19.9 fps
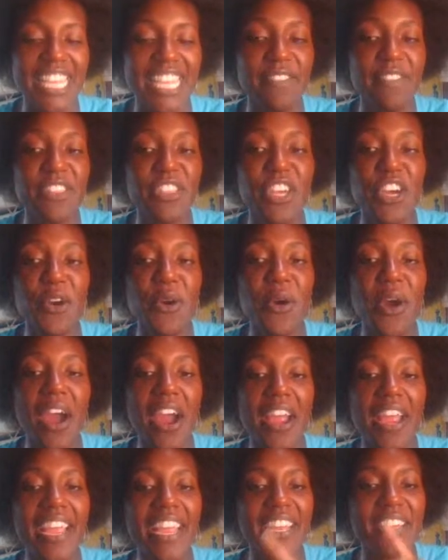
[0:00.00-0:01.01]
Even though
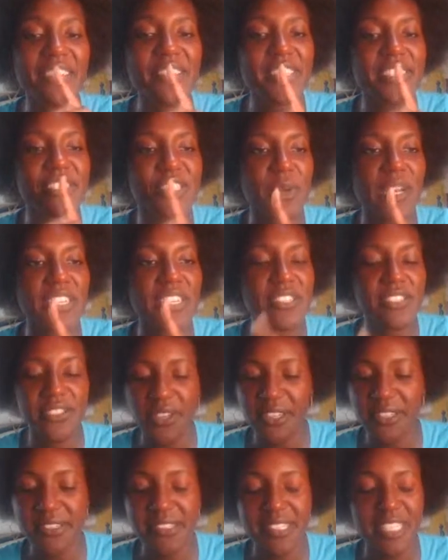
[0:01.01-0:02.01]
our hair situations
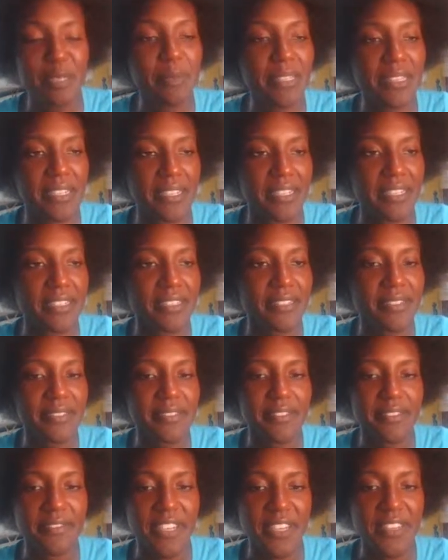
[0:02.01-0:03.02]
are similar,
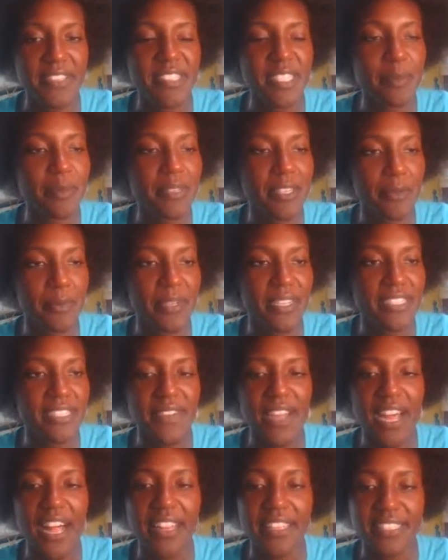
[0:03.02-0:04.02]
very similar because
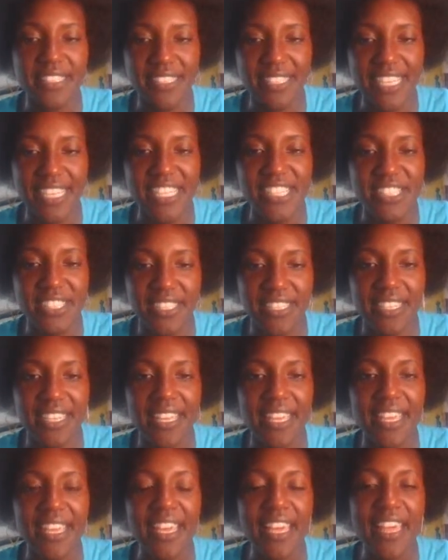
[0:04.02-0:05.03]
of colonization.